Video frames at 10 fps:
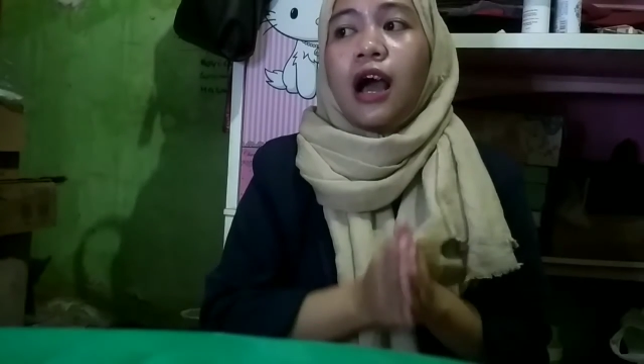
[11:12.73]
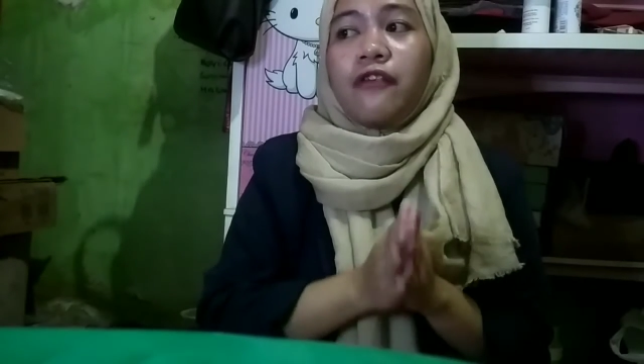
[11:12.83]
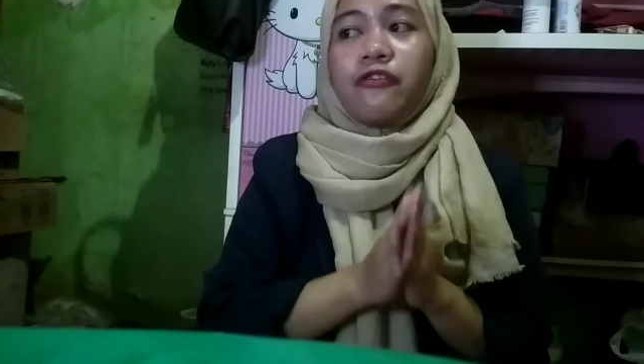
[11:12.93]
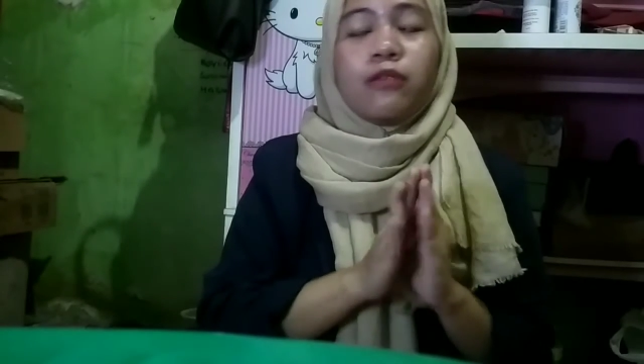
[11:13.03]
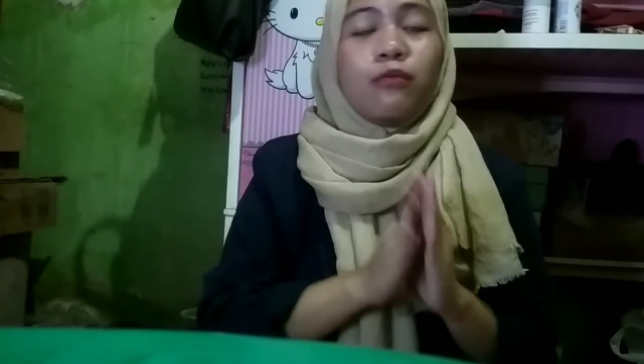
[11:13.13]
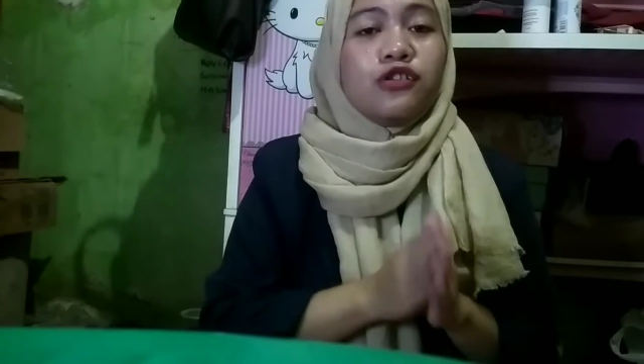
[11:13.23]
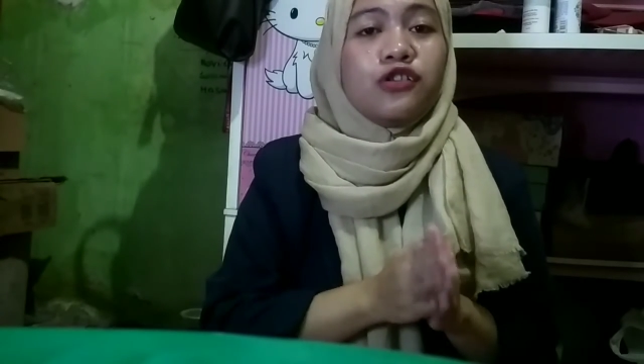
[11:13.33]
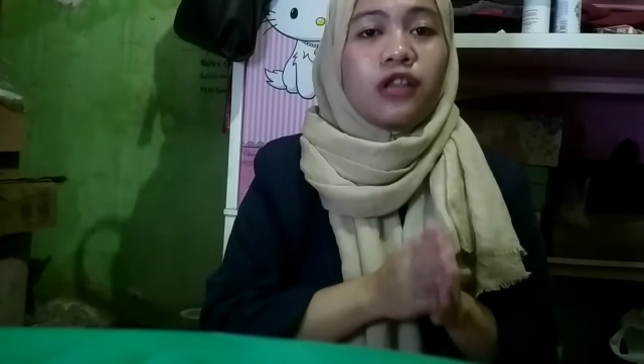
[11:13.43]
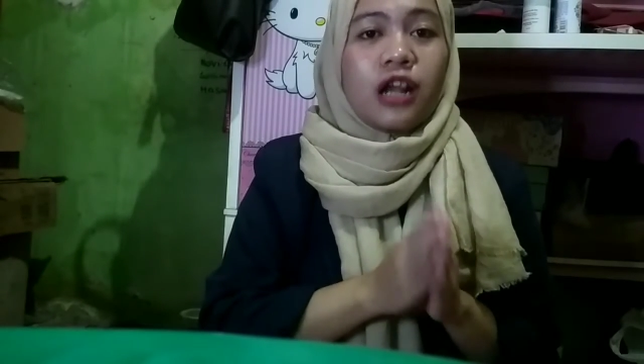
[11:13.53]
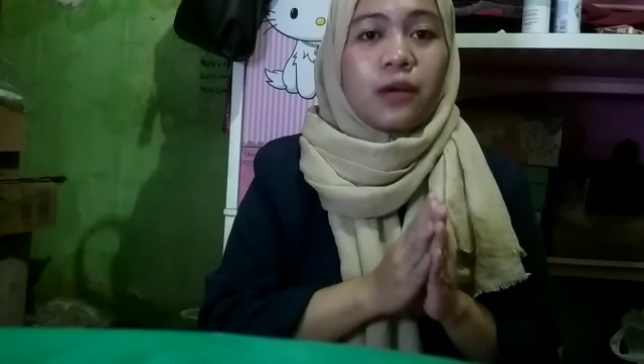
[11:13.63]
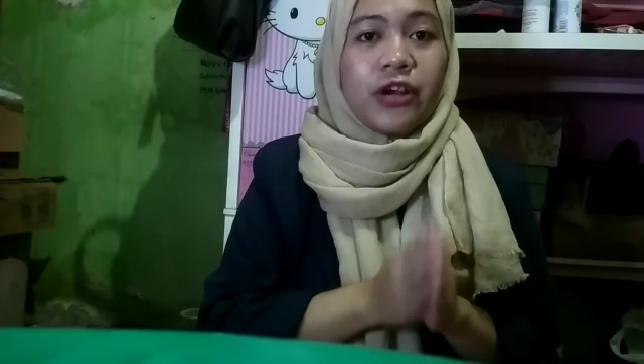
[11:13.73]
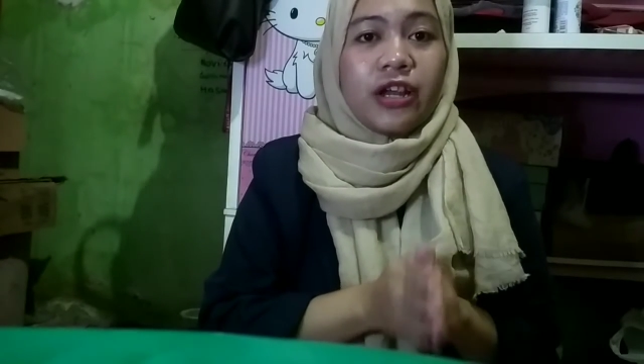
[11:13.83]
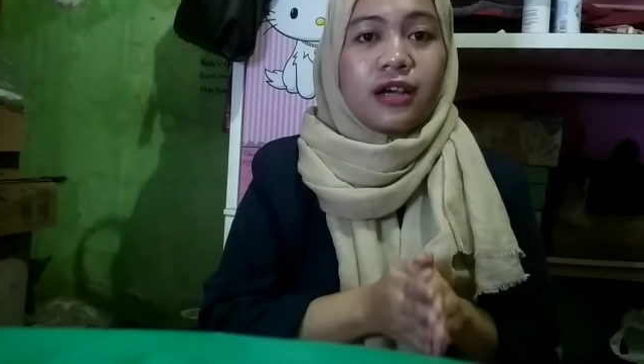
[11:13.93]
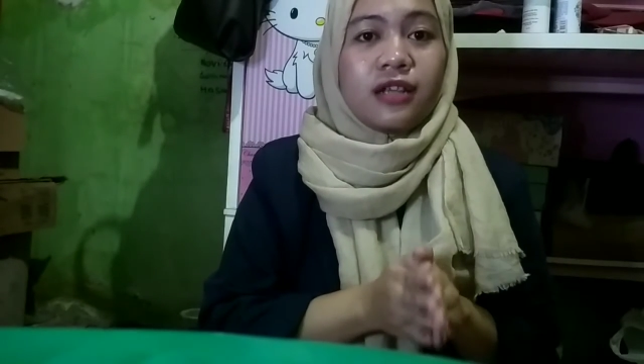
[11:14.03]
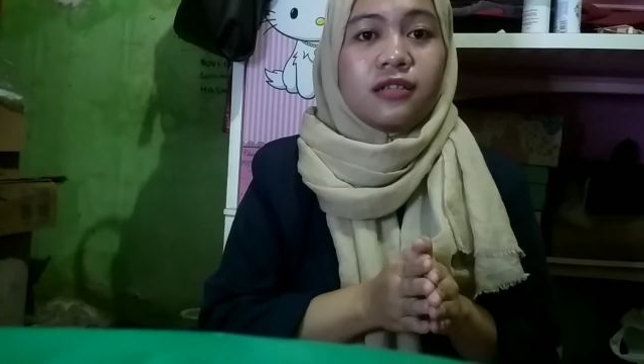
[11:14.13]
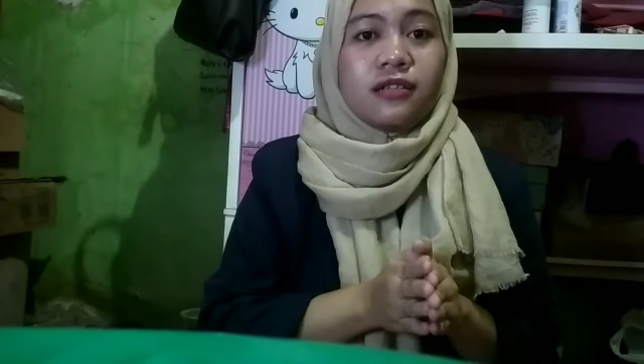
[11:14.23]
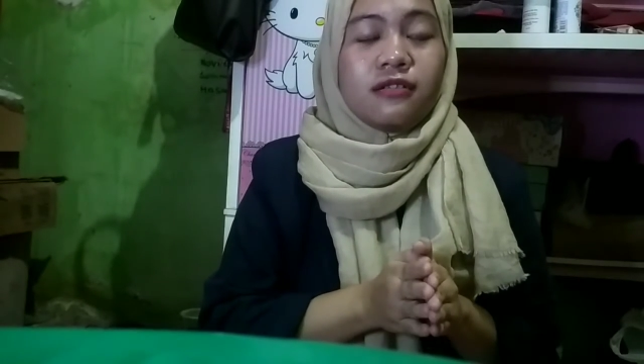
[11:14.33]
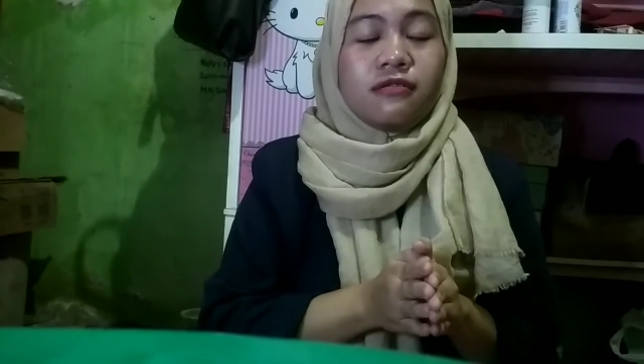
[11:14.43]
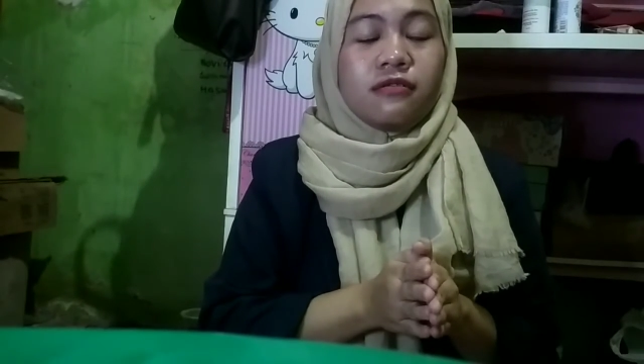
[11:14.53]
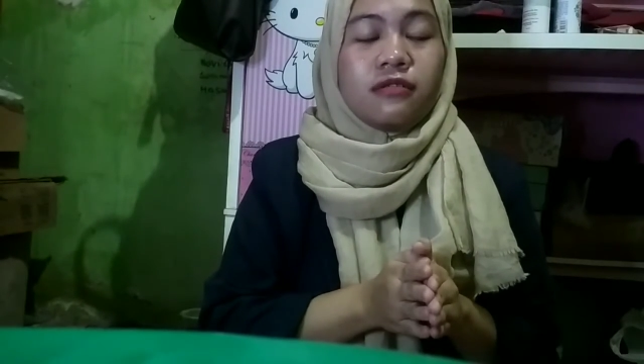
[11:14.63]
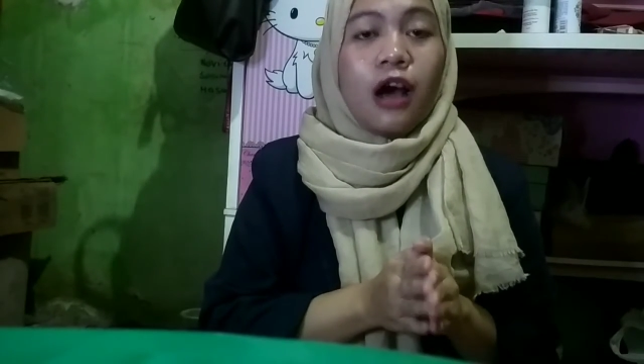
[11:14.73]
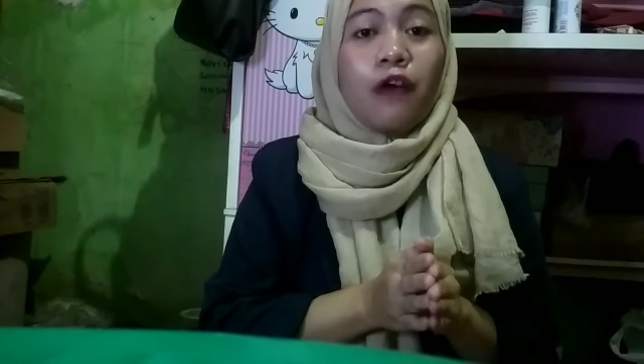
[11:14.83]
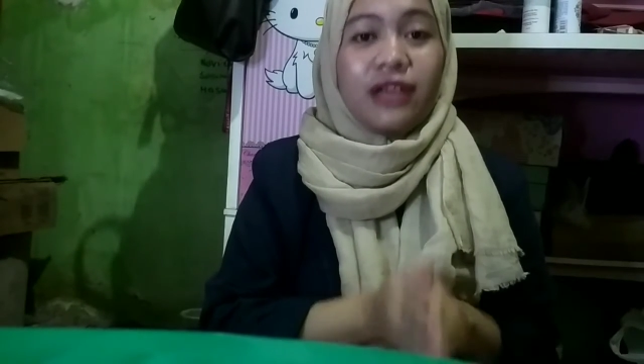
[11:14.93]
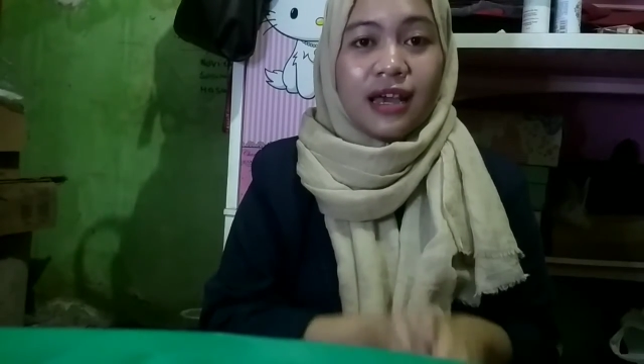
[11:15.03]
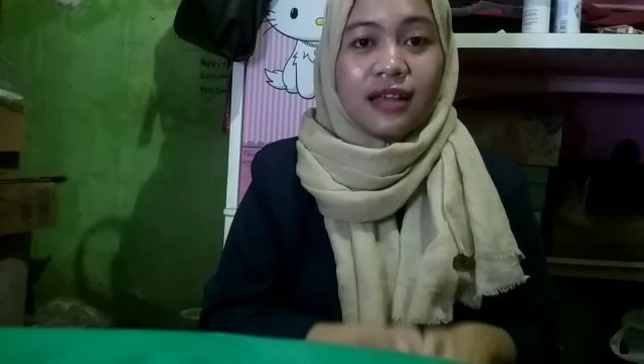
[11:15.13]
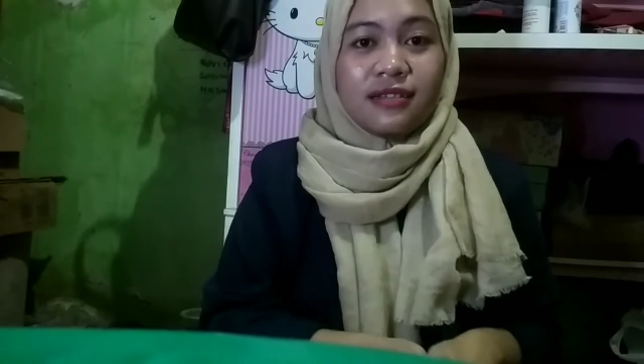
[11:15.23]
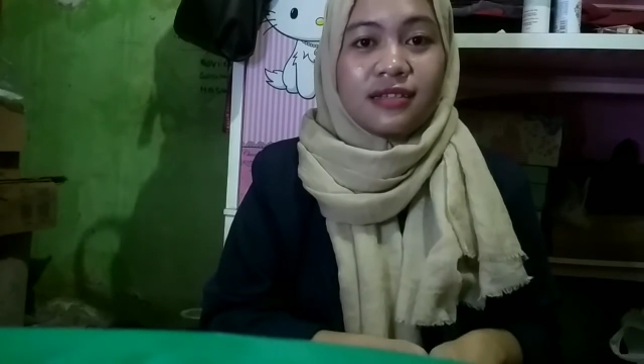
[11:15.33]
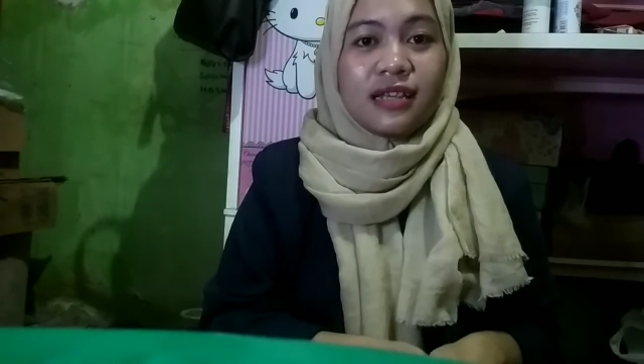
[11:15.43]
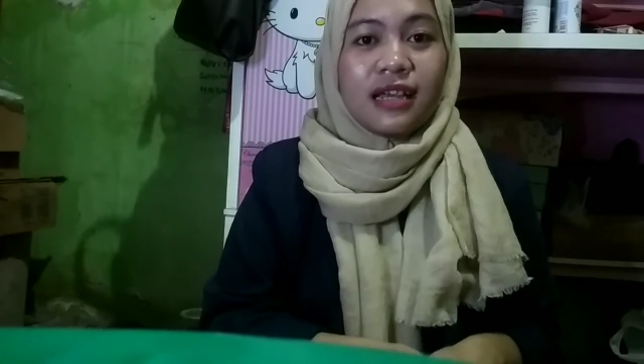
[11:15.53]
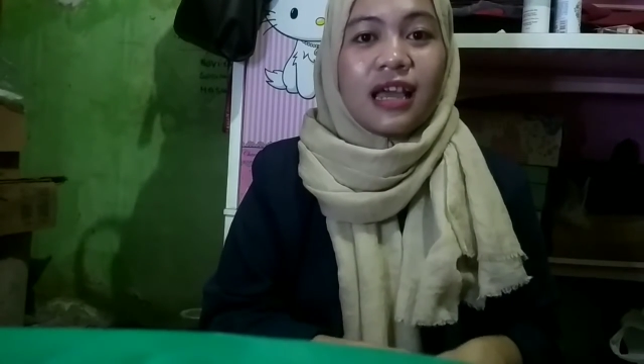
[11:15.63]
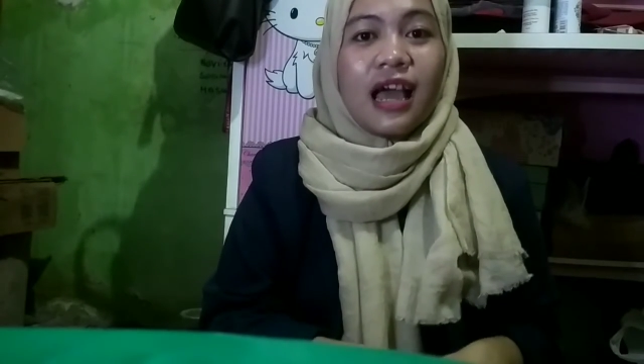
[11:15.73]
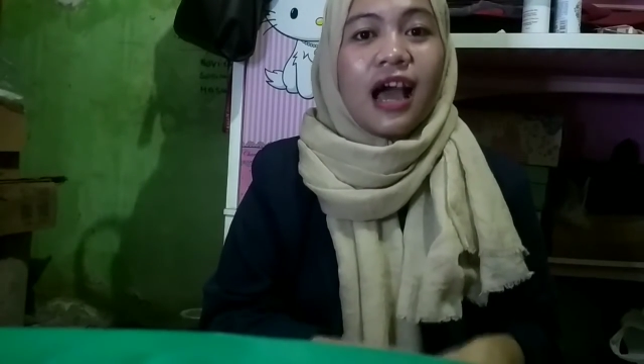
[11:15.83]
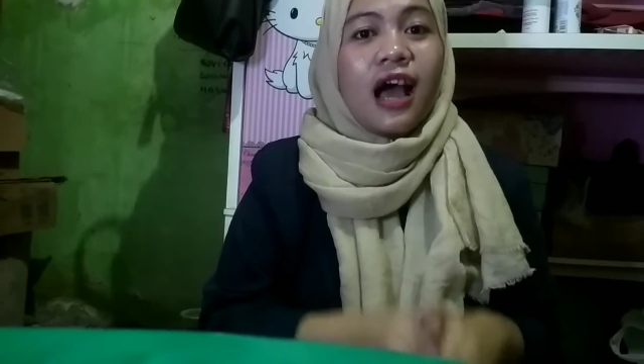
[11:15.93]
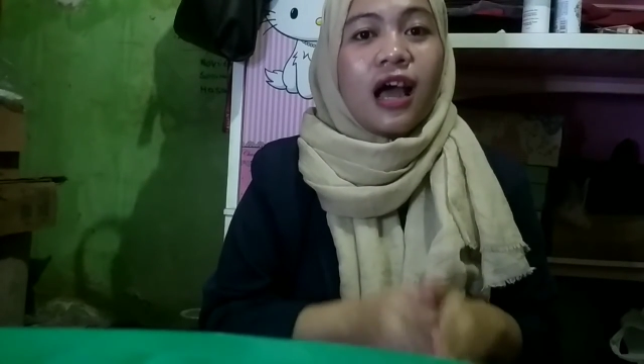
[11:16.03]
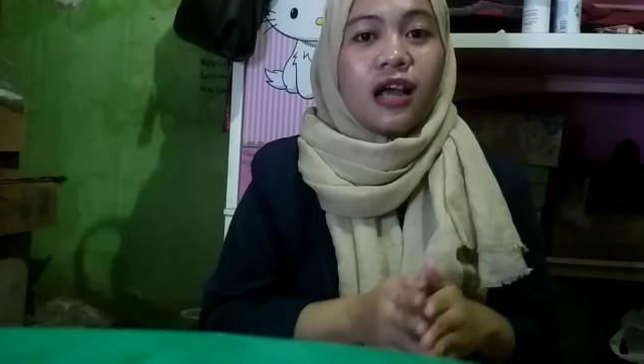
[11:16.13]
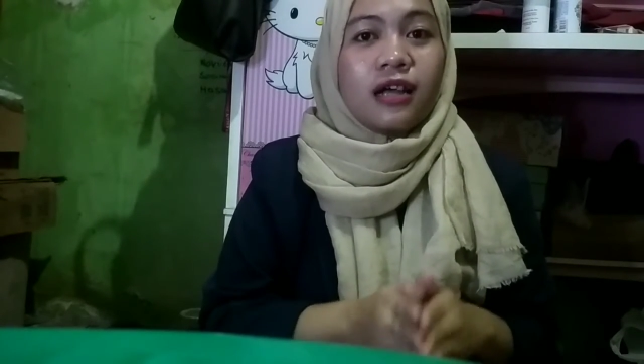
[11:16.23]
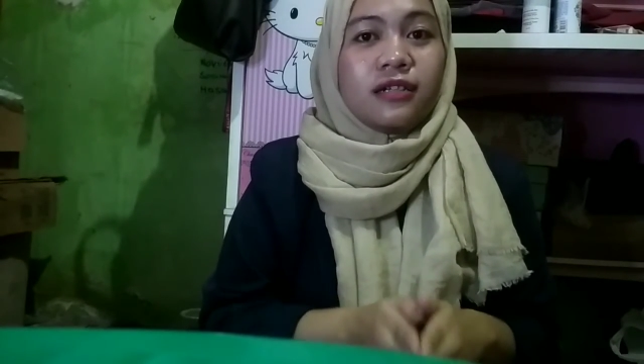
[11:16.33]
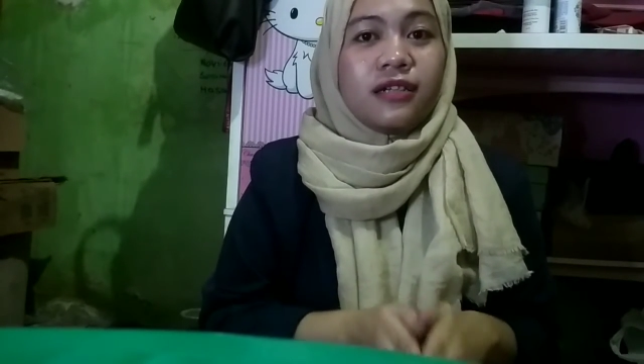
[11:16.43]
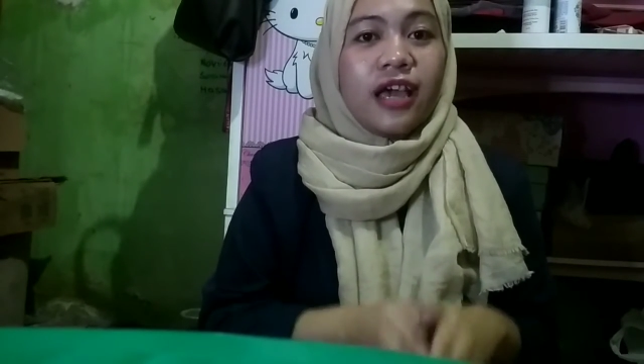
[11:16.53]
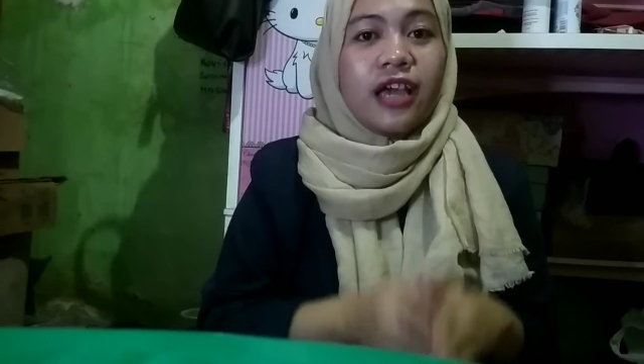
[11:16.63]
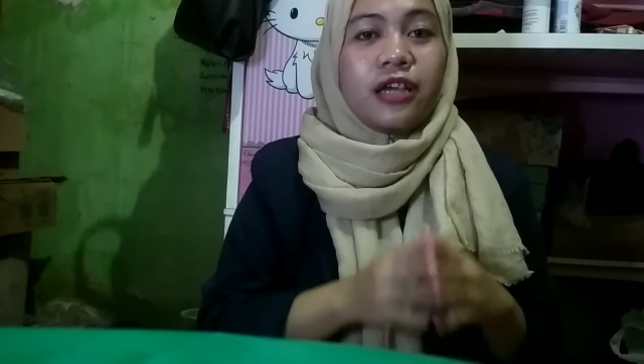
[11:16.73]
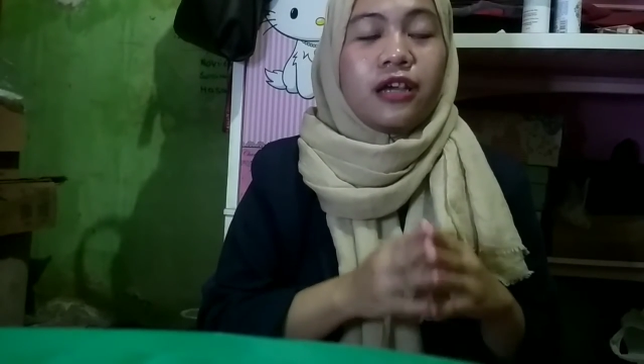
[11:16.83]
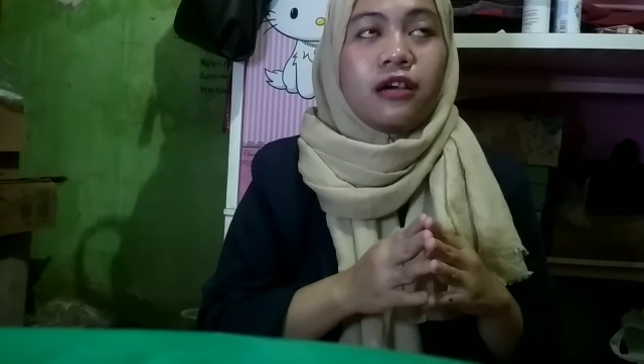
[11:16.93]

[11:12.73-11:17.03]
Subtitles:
For most North American audience, they